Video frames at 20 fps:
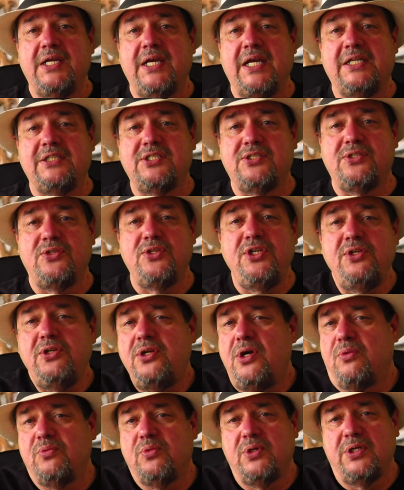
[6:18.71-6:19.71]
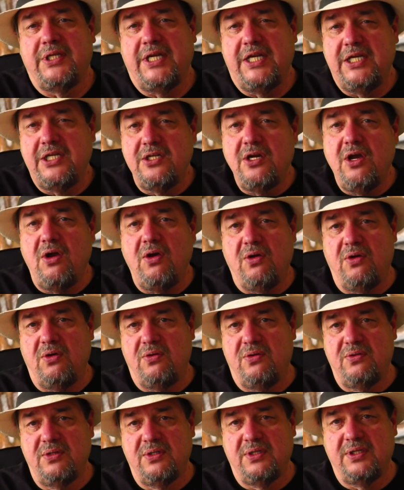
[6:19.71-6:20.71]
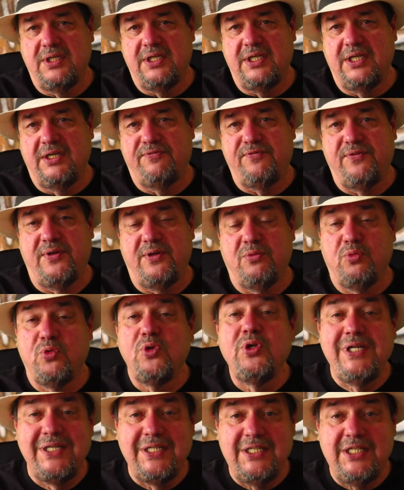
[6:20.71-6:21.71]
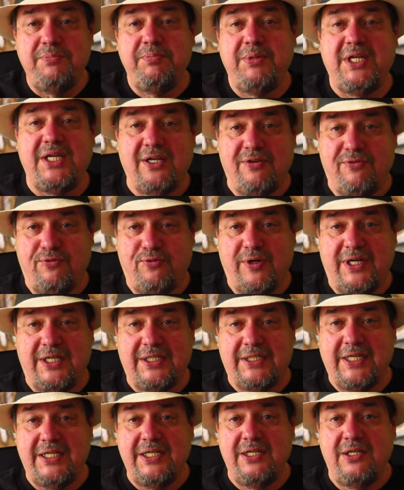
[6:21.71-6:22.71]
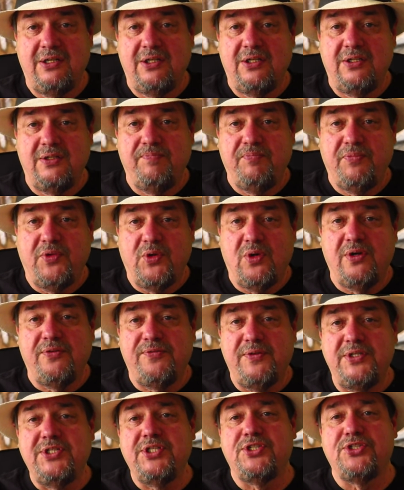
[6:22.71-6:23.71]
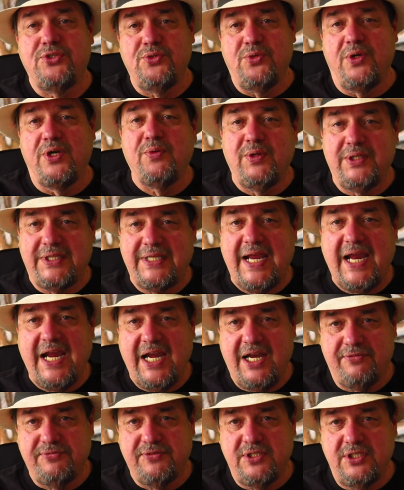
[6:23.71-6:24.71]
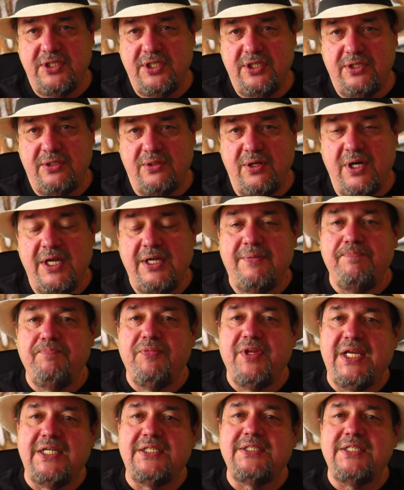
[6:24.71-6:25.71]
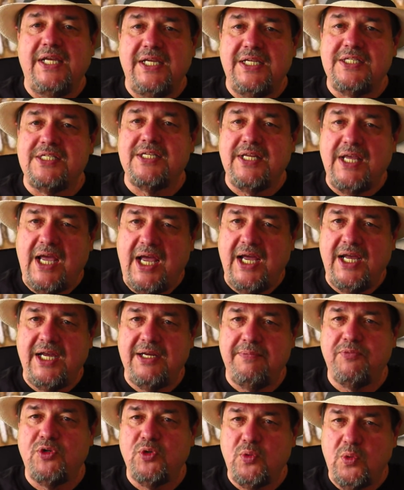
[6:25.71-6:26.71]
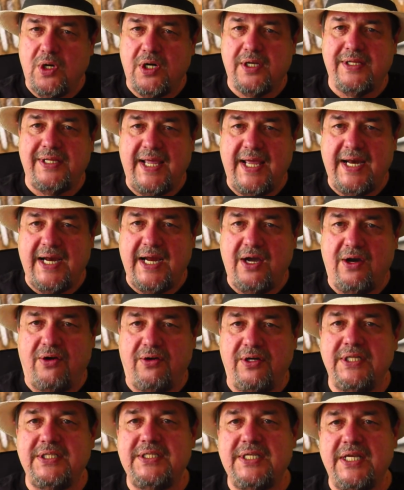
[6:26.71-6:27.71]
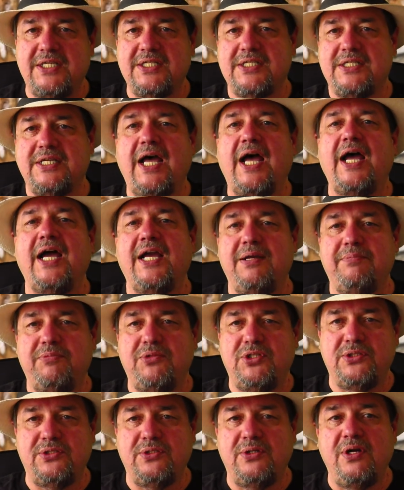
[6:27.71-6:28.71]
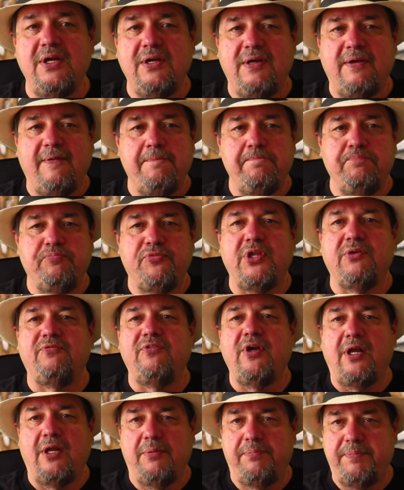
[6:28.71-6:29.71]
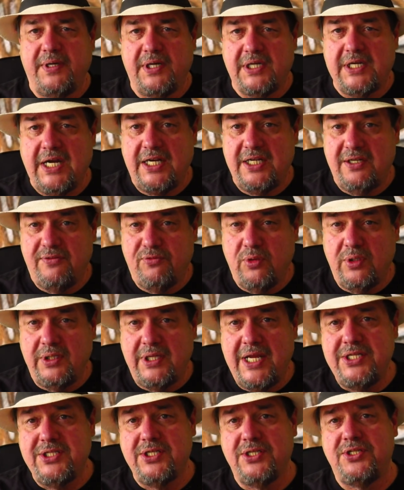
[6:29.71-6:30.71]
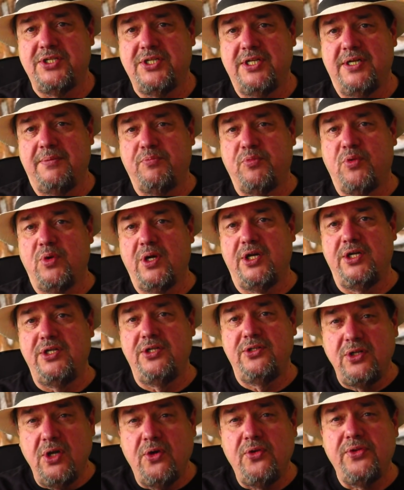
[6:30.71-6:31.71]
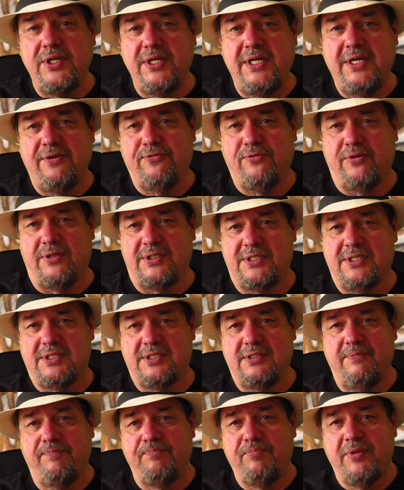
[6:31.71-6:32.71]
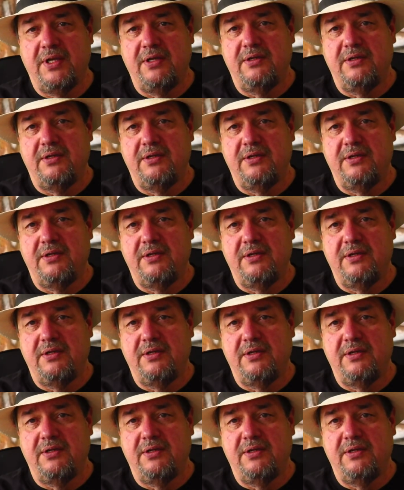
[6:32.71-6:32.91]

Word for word: And so you don't really know if they're really being friendly or if they're just doing what they have to do. It takes time to work that out. It takes time to develop a kind of relationship where you know the difference.